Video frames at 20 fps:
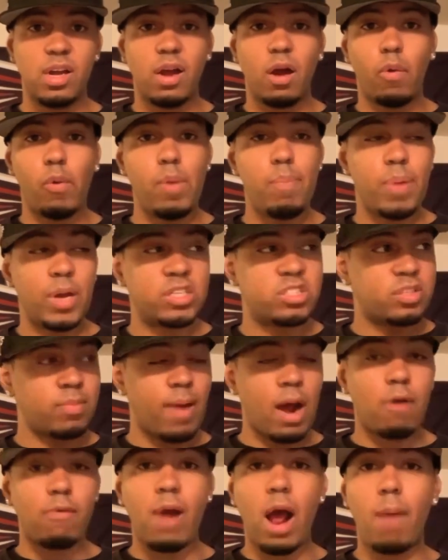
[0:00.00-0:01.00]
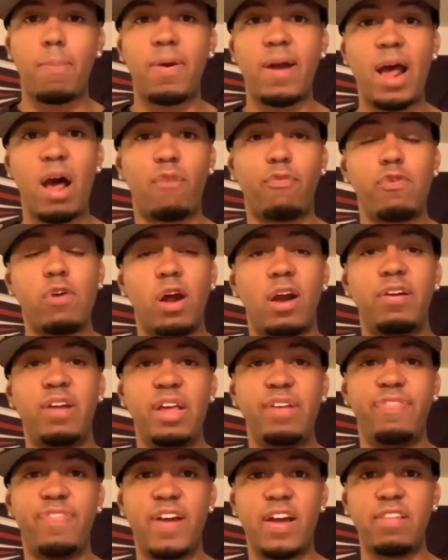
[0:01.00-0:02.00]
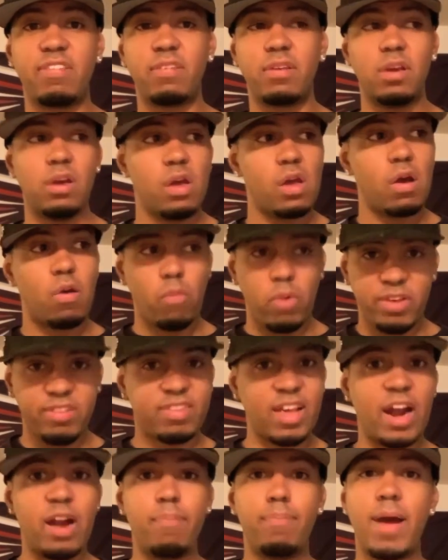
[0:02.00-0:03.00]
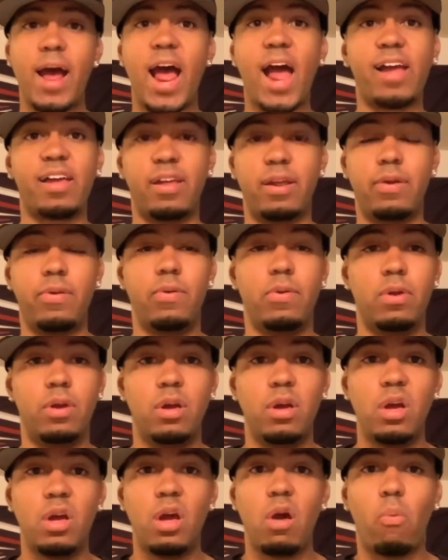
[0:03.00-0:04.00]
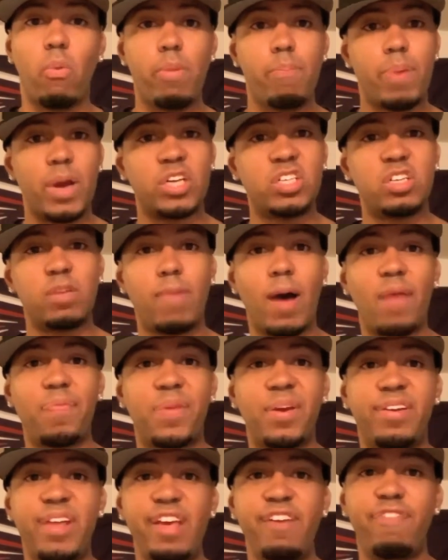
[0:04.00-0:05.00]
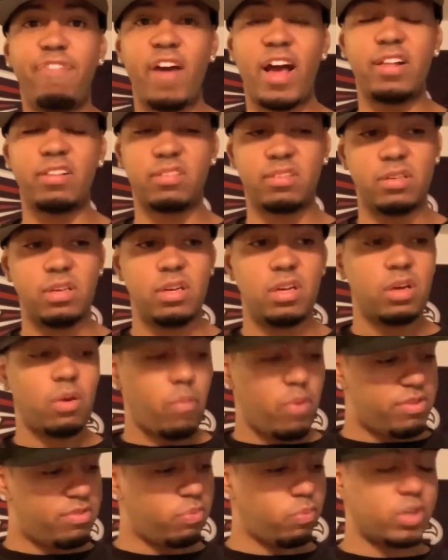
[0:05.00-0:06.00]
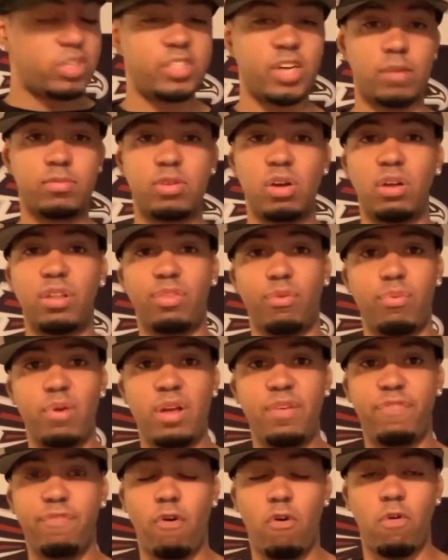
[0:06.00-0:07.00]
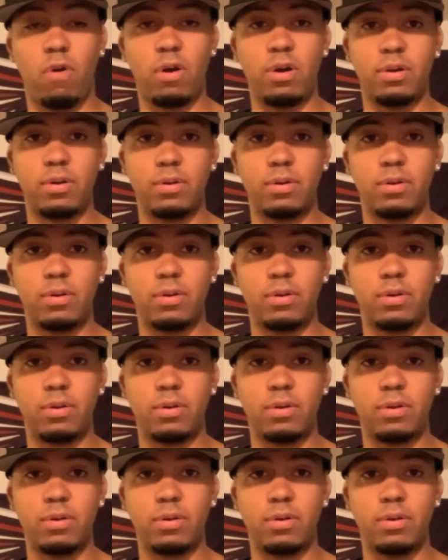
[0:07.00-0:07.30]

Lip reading: We bitched about Robert Alford on defense. We sent him packing. We bitched about the defense. We switched up to a 3-4.